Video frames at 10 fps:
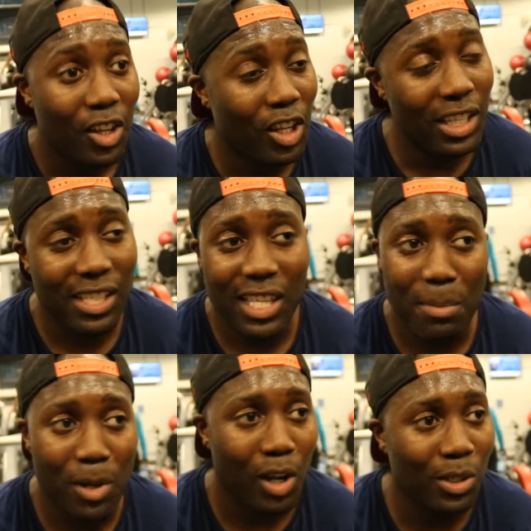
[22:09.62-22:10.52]
Another step
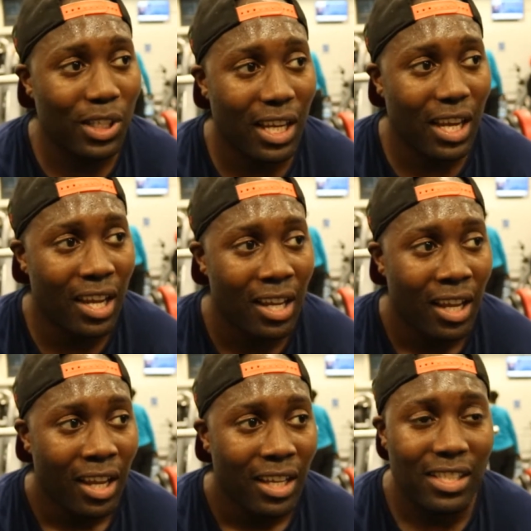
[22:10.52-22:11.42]
closer
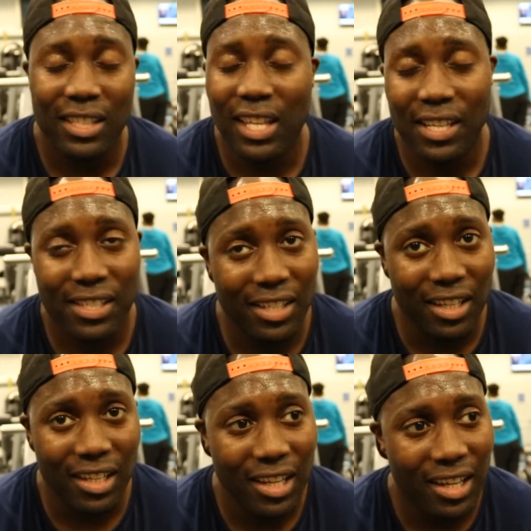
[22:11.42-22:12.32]
to destiny.